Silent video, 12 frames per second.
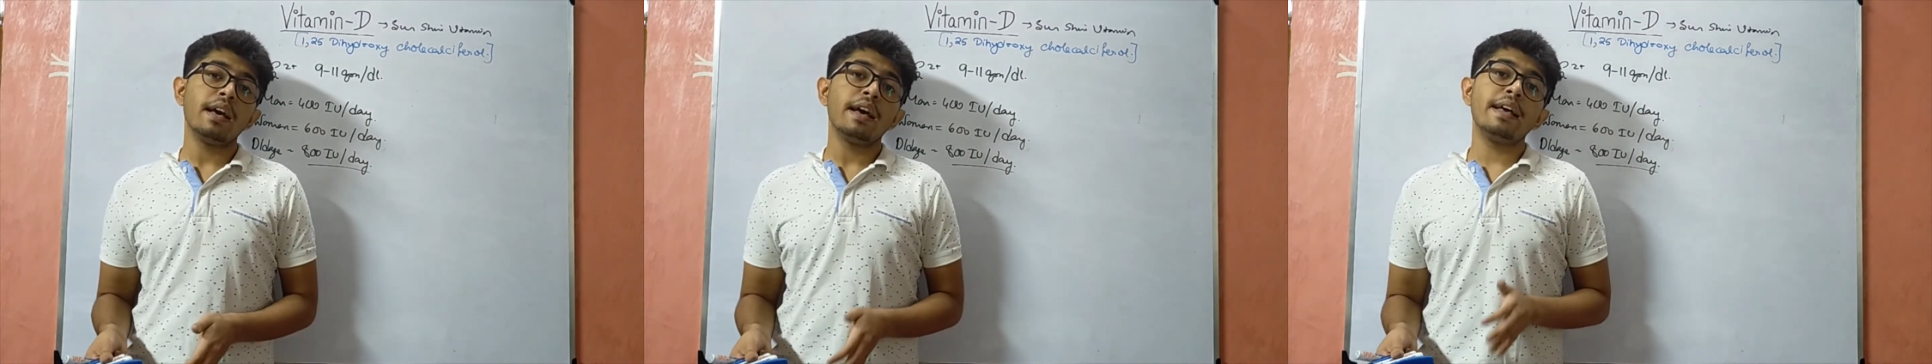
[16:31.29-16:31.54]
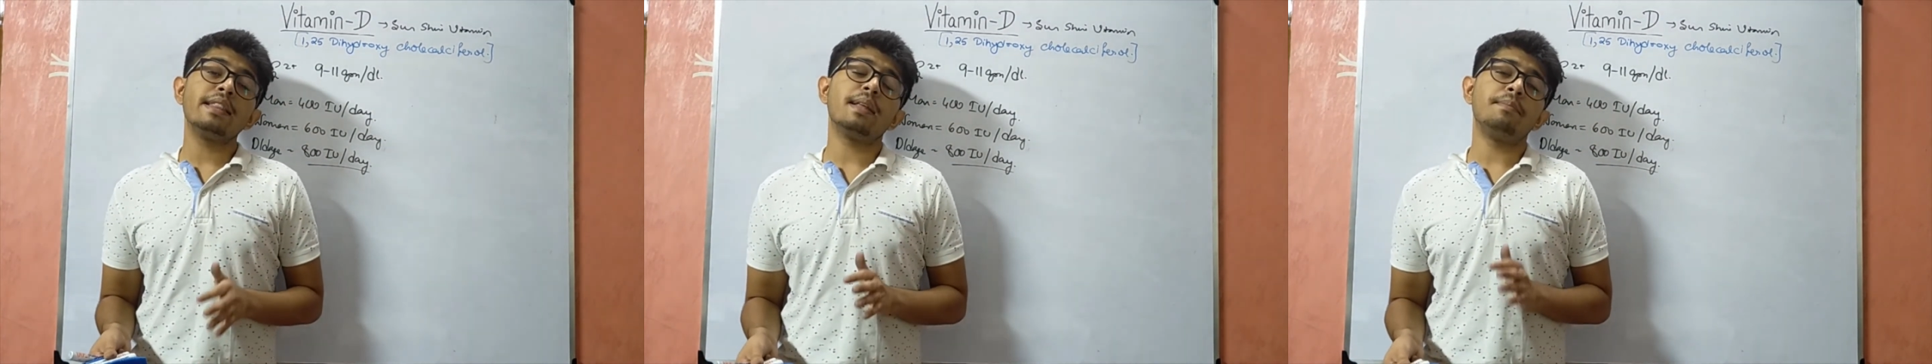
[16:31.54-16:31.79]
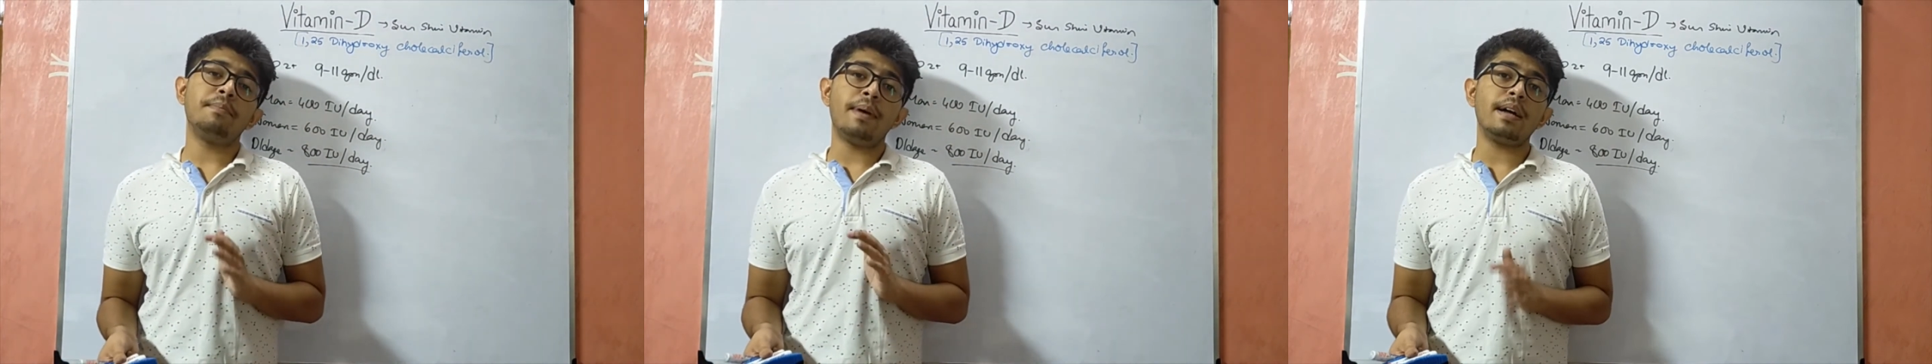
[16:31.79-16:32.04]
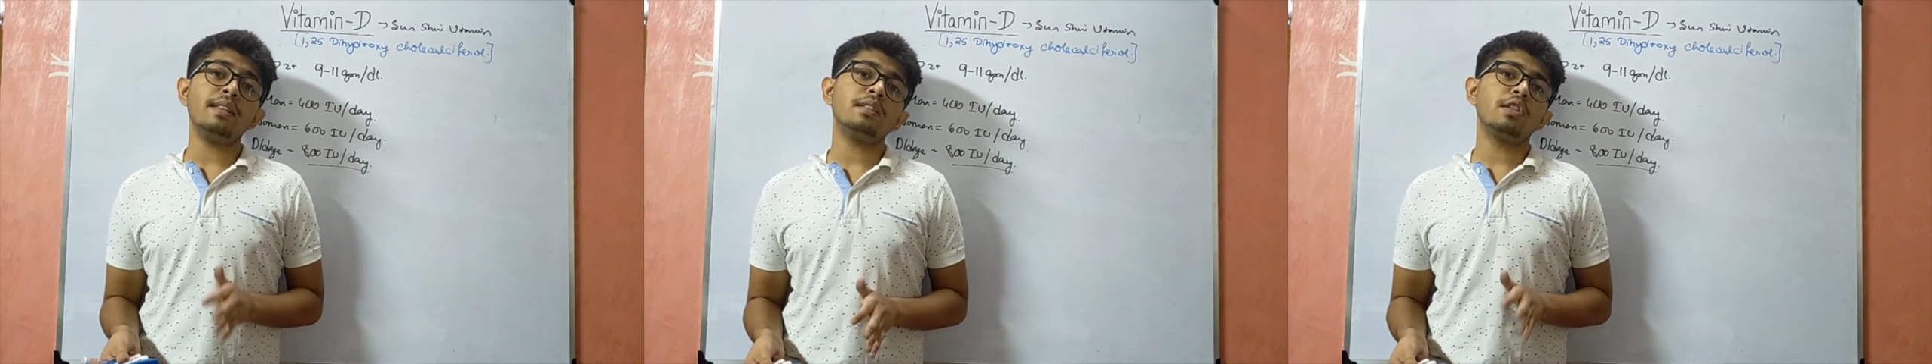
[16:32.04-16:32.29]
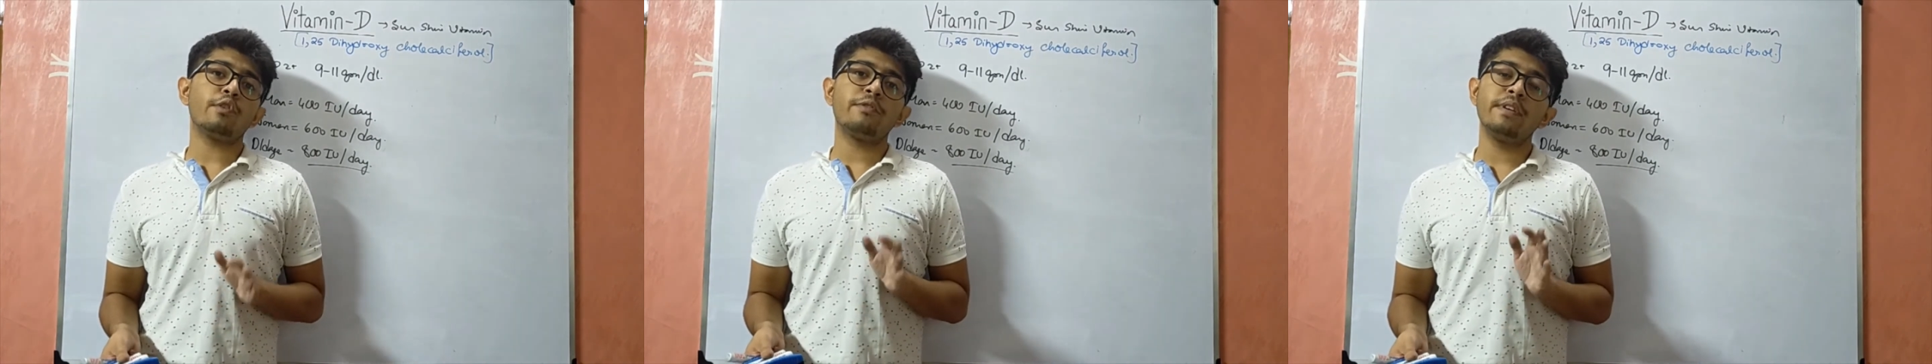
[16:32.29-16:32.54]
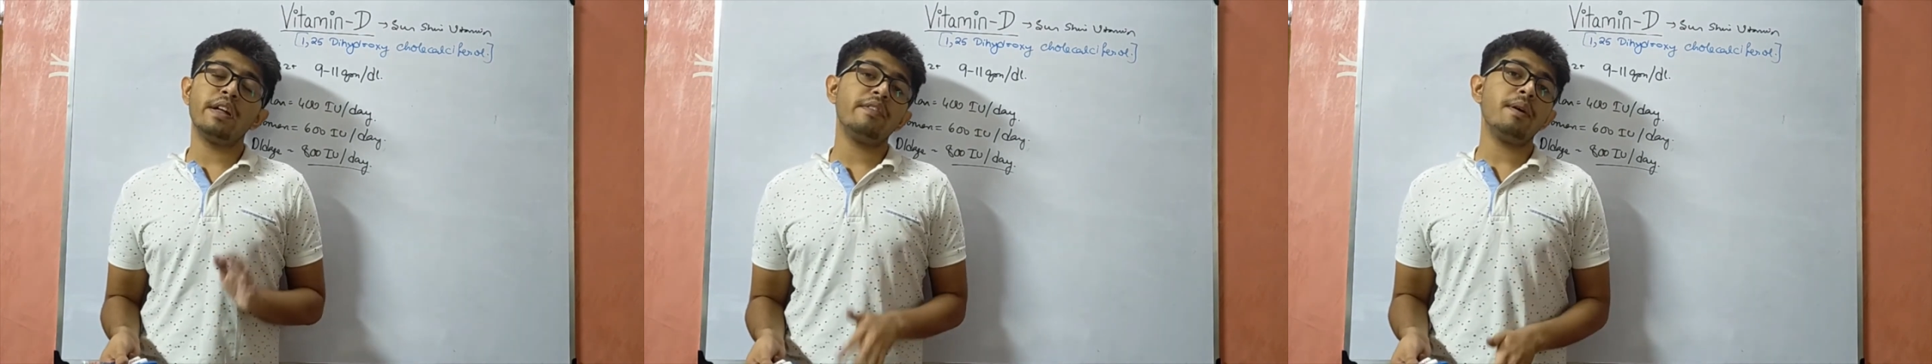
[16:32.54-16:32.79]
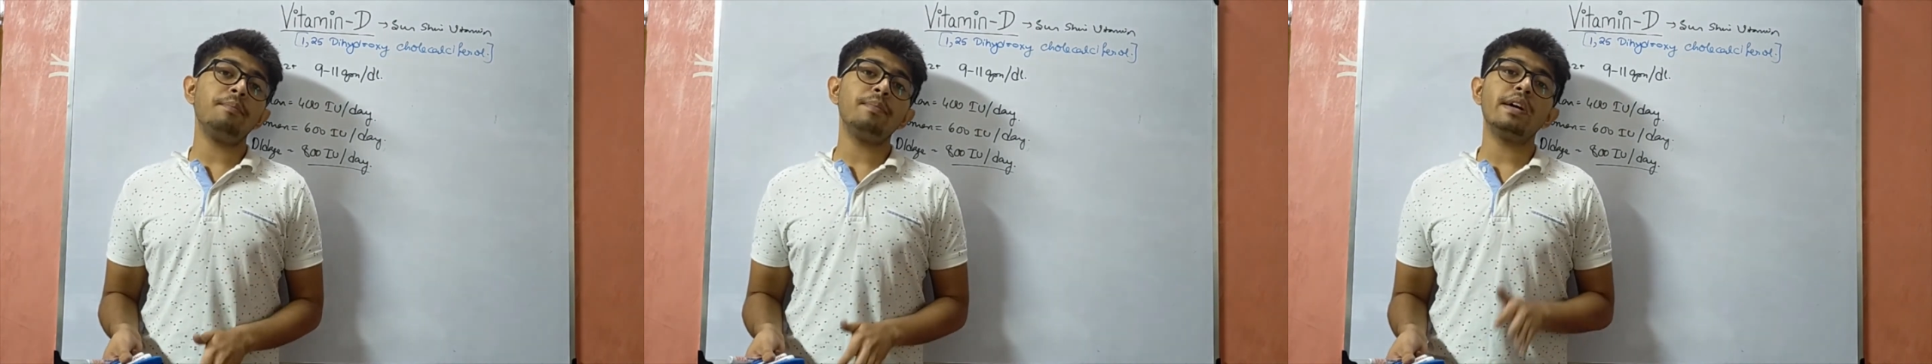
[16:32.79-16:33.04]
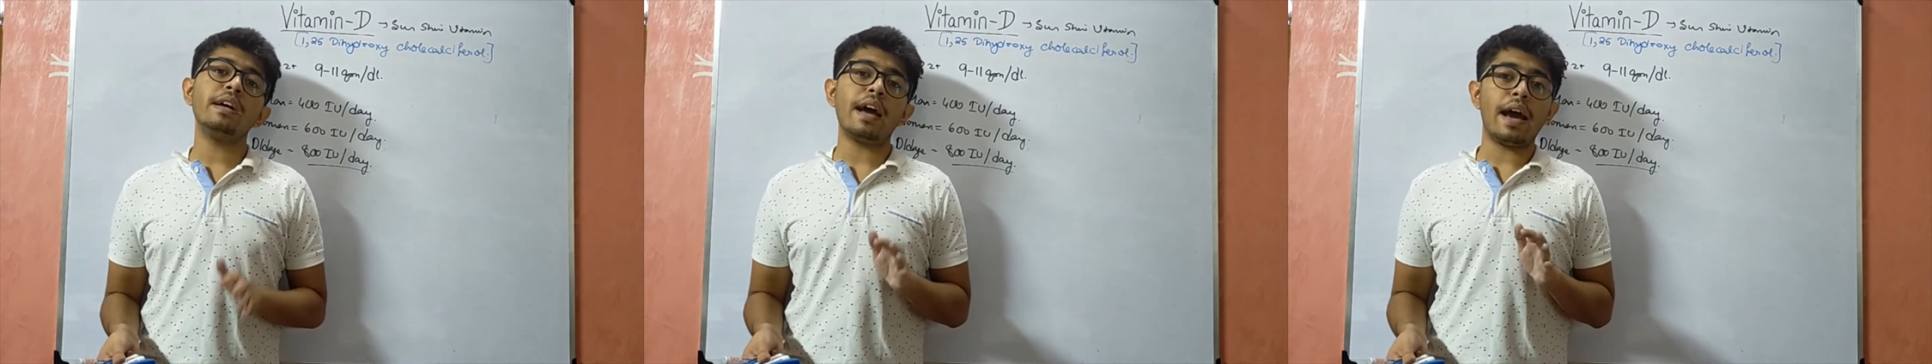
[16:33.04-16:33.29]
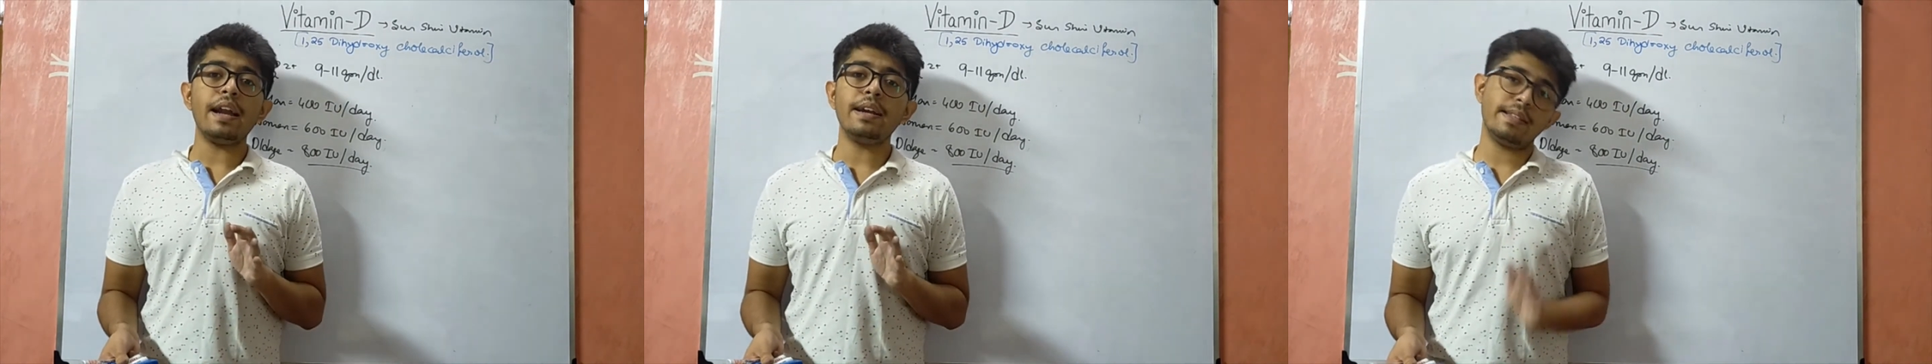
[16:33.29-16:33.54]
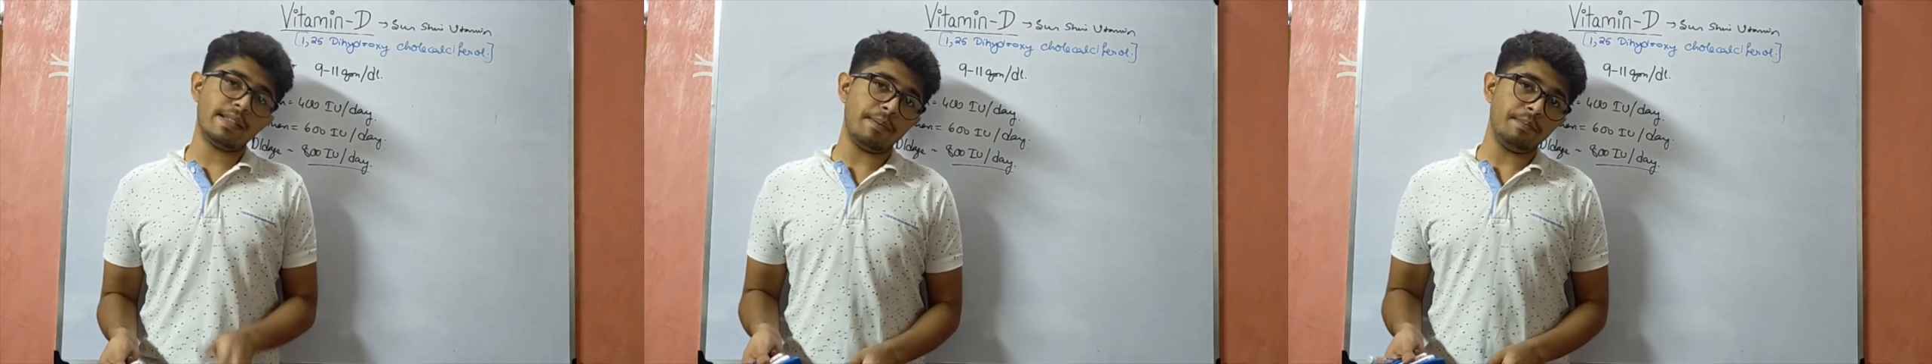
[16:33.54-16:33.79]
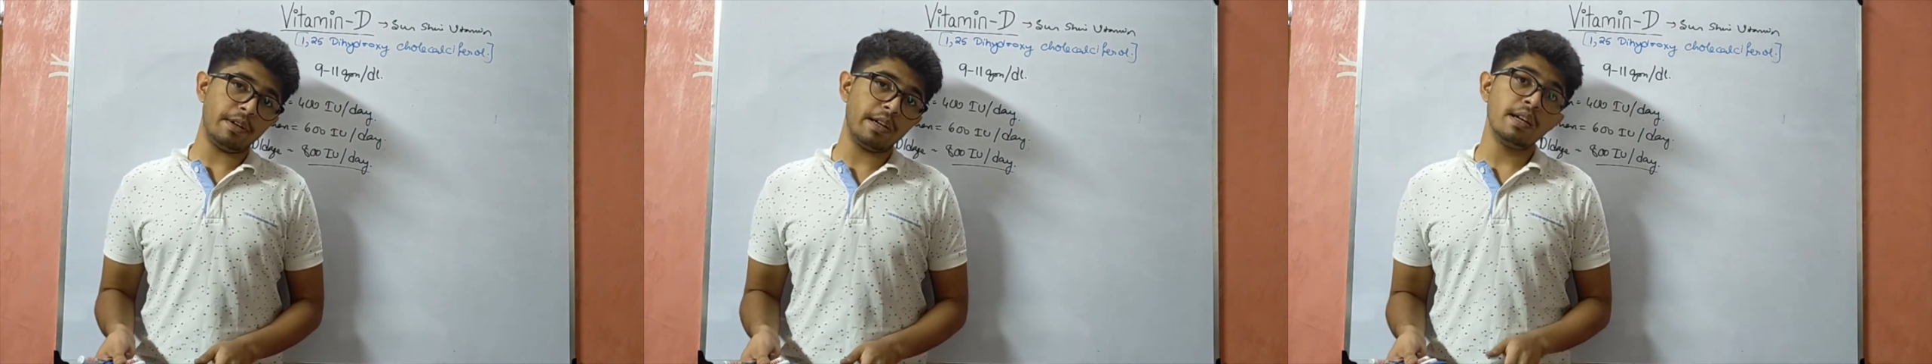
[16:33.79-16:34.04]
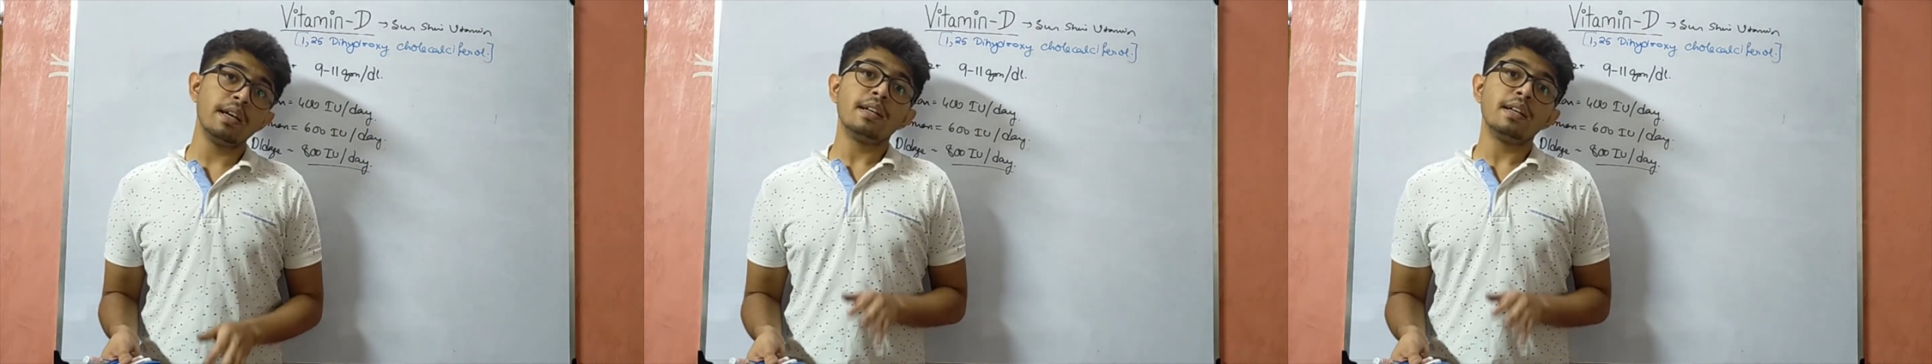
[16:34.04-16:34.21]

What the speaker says: in the month of November and December.